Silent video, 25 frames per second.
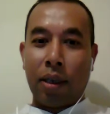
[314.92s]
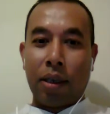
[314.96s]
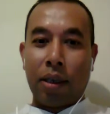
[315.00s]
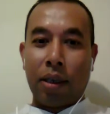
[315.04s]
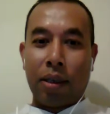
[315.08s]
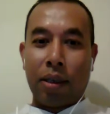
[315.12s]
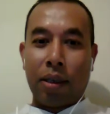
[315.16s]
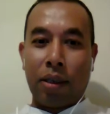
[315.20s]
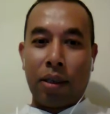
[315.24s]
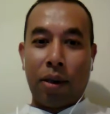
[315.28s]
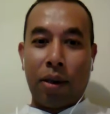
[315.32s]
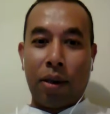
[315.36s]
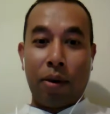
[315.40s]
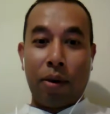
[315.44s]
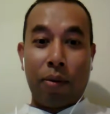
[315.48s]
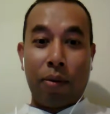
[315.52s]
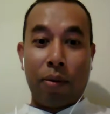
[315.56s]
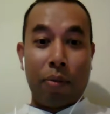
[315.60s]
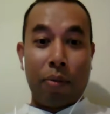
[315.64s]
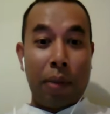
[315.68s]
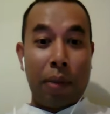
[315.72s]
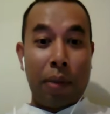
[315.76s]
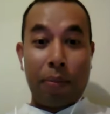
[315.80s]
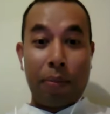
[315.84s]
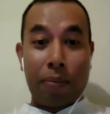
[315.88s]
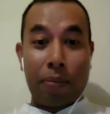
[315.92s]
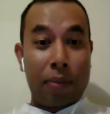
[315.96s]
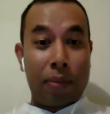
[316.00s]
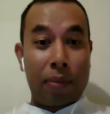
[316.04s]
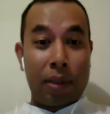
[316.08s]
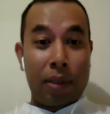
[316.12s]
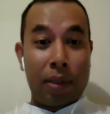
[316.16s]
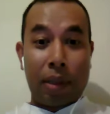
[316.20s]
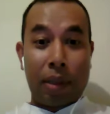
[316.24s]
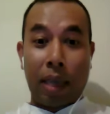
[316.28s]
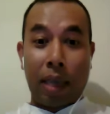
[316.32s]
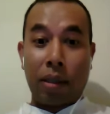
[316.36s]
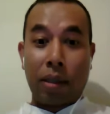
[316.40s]
So, yep,
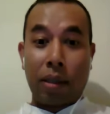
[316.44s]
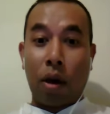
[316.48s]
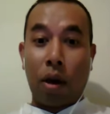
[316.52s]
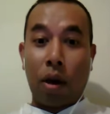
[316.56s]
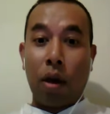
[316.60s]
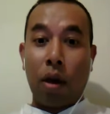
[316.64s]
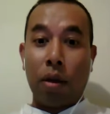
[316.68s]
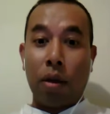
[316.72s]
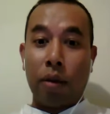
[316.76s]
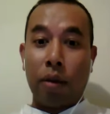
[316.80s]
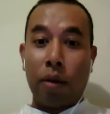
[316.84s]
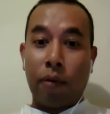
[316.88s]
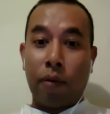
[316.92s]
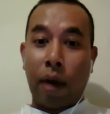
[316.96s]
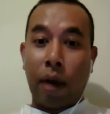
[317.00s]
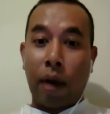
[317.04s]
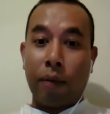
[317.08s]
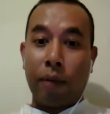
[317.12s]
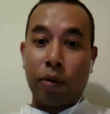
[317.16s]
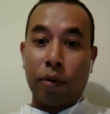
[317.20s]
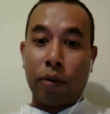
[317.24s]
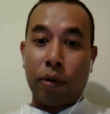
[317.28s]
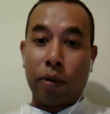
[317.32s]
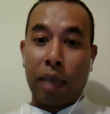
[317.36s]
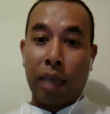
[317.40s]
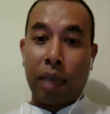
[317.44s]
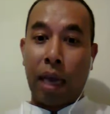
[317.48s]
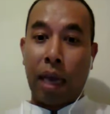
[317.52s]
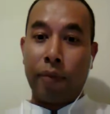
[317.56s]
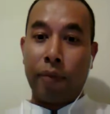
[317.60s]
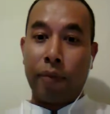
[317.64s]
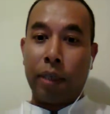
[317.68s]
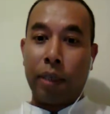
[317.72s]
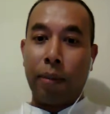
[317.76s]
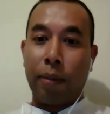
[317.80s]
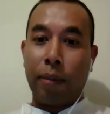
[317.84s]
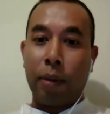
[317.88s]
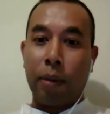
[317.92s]
that's all the 5 tools I have
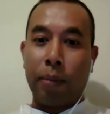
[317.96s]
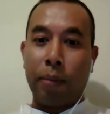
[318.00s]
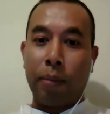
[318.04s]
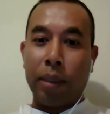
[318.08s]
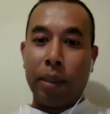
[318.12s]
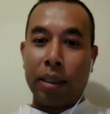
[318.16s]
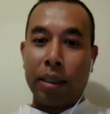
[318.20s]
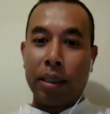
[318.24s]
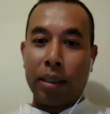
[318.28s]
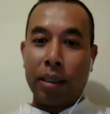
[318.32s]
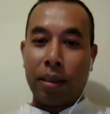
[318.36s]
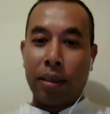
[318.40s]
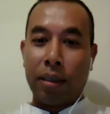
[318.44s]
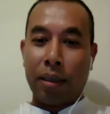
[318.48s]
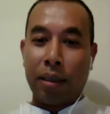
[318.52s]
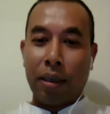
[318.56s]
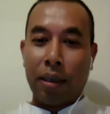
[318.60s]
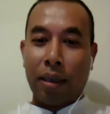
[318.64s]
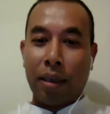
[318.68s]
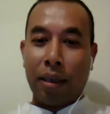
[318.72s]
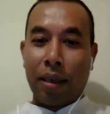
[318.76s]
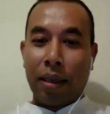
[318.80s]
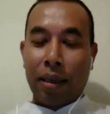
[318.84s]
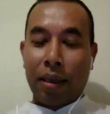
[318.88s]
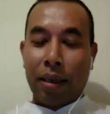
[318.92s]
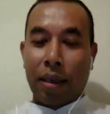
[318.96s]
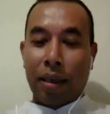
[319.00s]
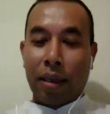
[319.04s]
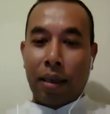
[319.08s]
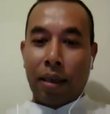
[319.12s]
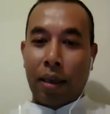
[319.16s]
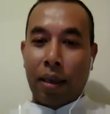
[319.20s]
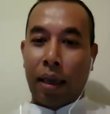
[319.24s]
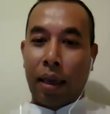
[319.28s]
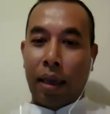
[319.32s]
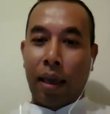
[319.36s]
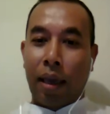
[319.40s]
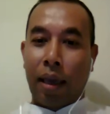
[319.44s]
developed,
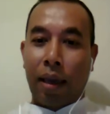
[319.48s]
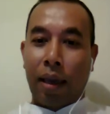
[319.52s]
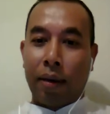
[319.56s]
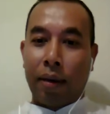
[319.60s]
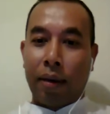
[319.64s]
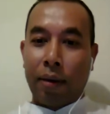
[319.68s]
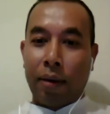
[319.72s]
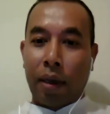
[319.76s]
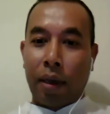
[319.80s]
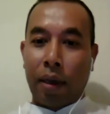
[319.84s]
and